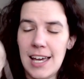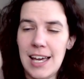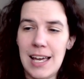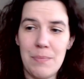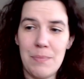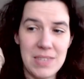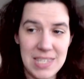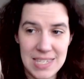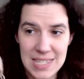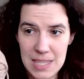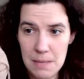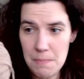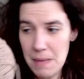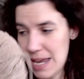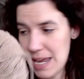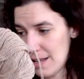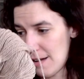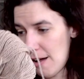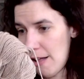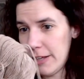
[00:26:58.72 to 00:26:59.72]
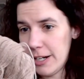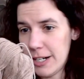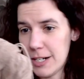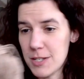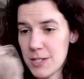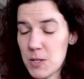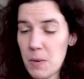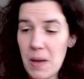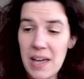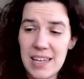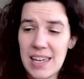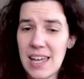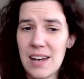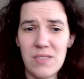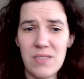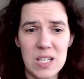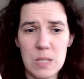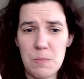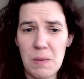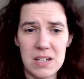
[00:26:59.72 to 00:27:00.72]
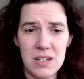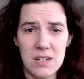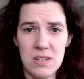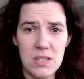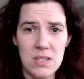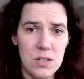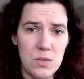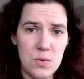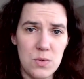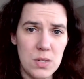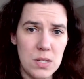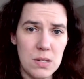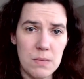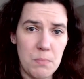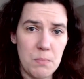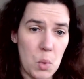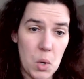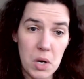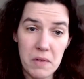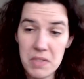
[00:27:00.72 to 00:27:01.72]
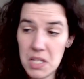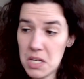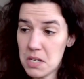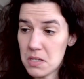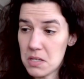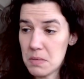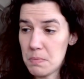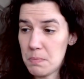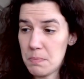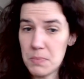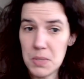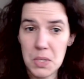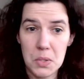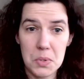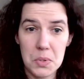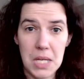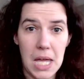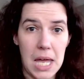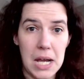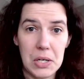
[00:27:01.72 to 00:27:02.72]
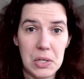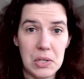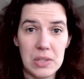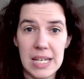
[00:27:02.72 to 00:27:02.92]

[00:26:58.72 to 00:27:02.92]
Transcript: This is the main color. So I kind of expected to use more of this. So it's kind of good